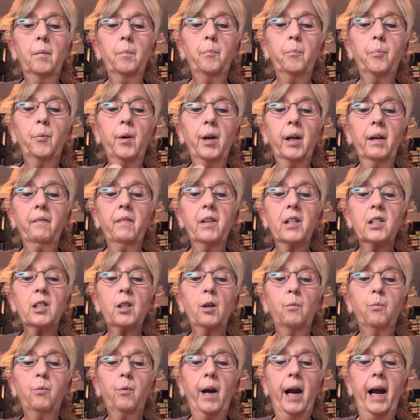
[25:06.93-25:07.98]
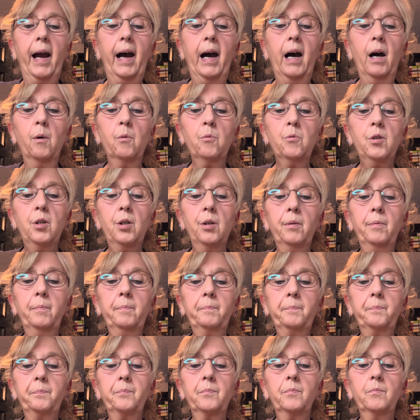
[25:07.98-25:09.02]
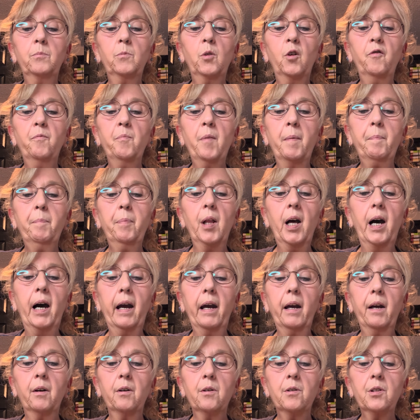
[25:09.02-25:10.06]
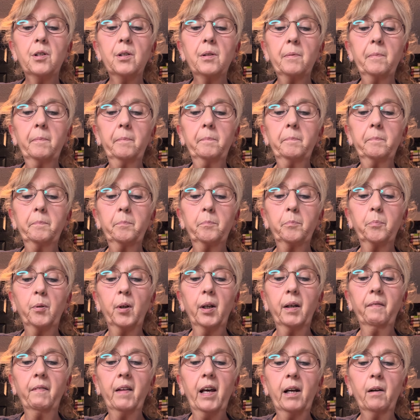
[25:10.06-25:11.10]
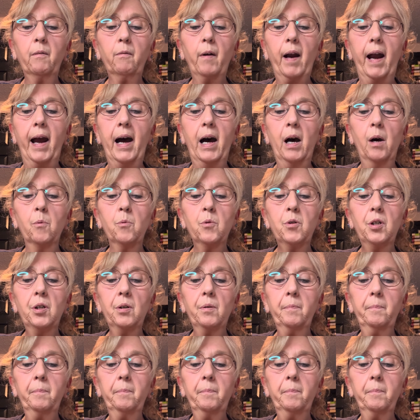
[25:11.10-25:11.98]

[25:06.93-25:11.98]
bring this around, move my pliers, bring that around.